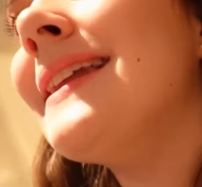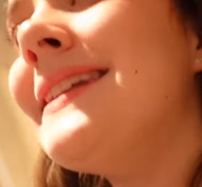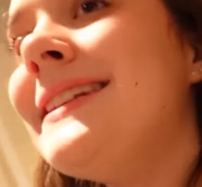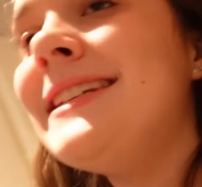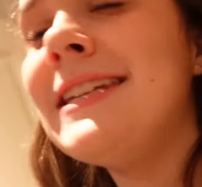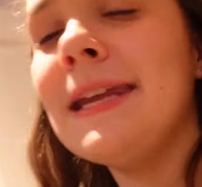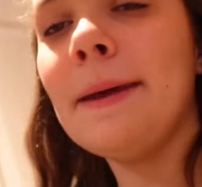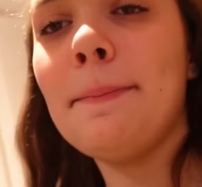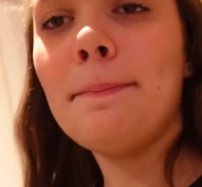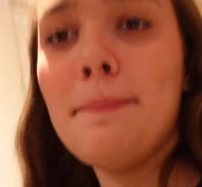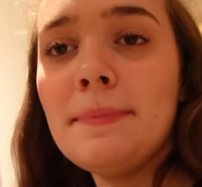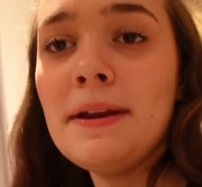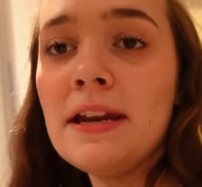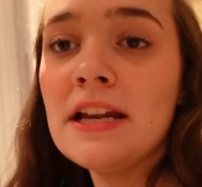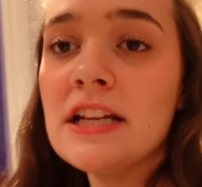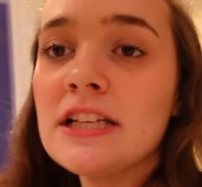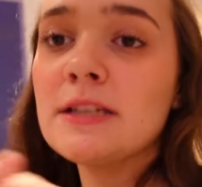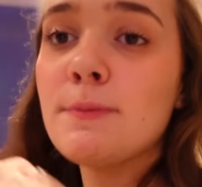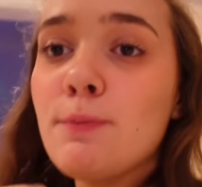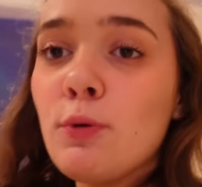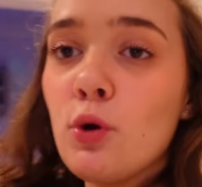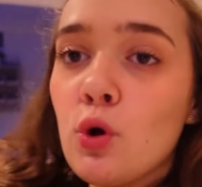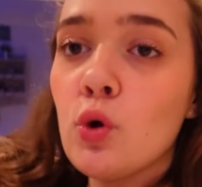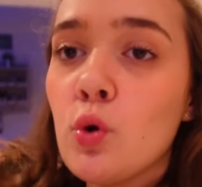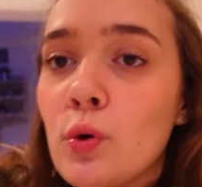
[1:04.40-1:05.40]
Dip me the
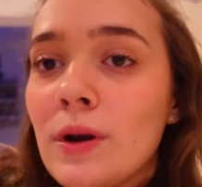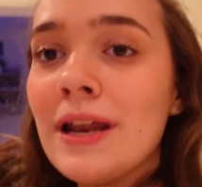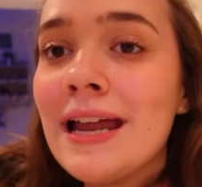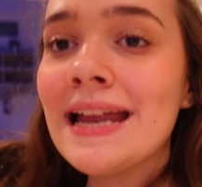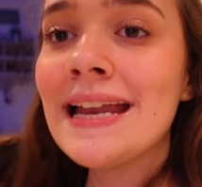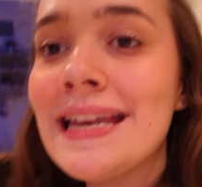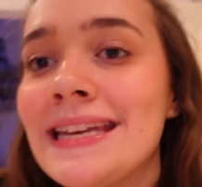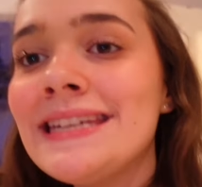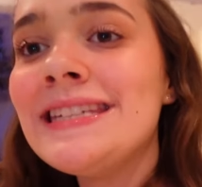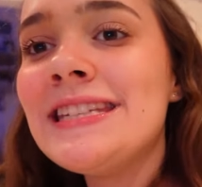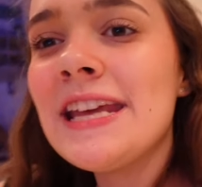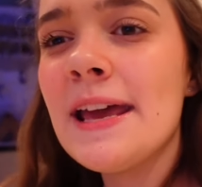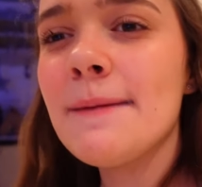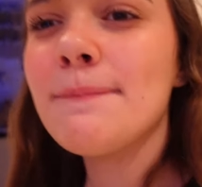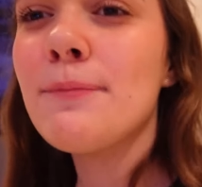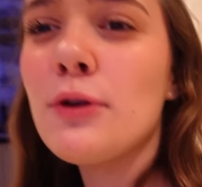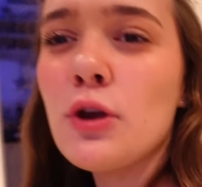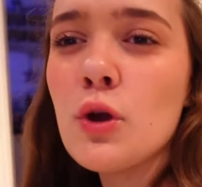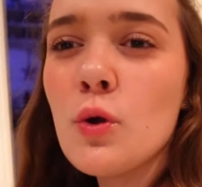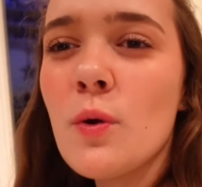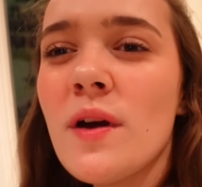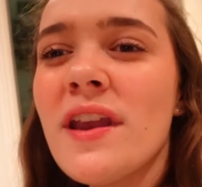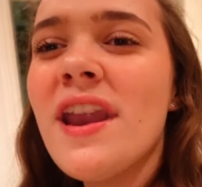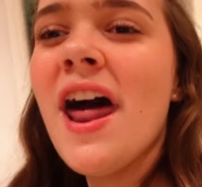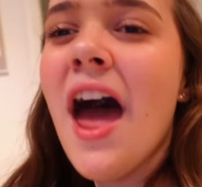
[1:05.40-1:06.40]
spoon. Dip
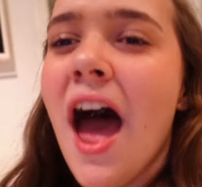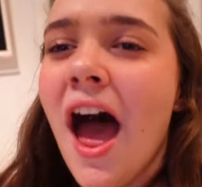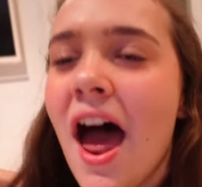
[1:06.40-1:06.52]
you in the